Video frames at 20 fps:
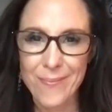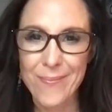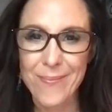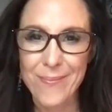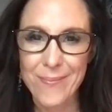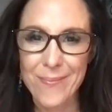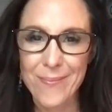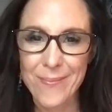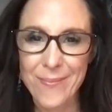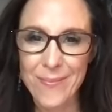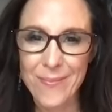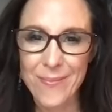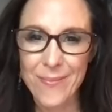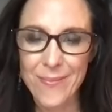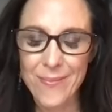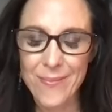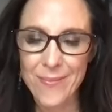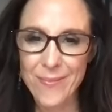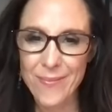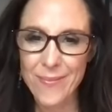
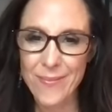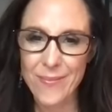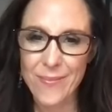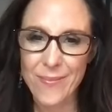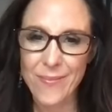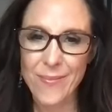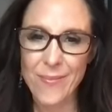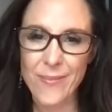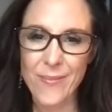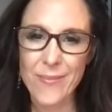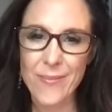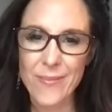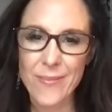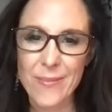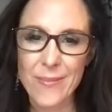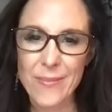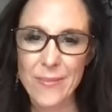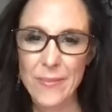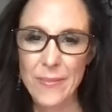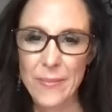
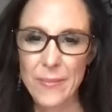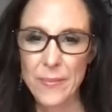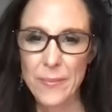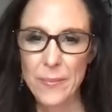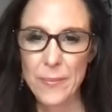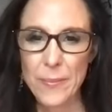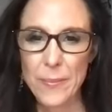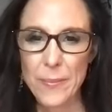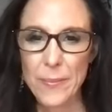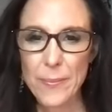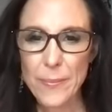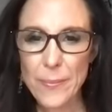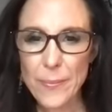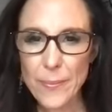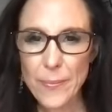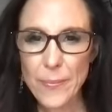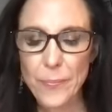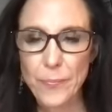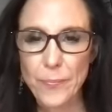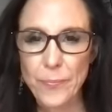
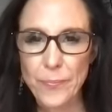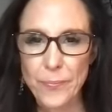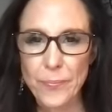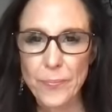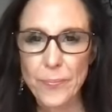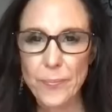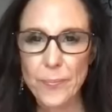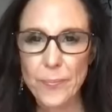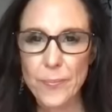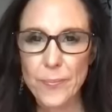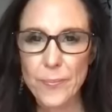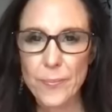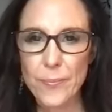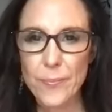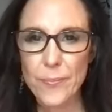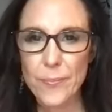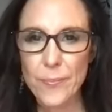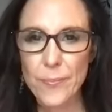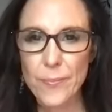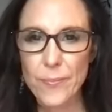
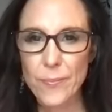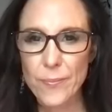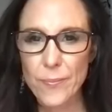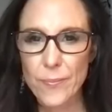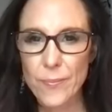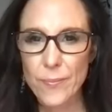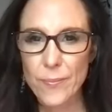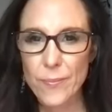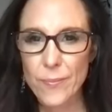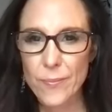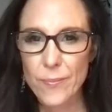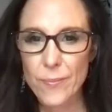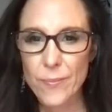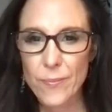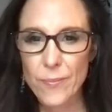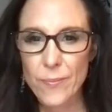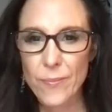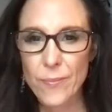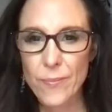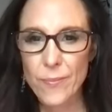(silent)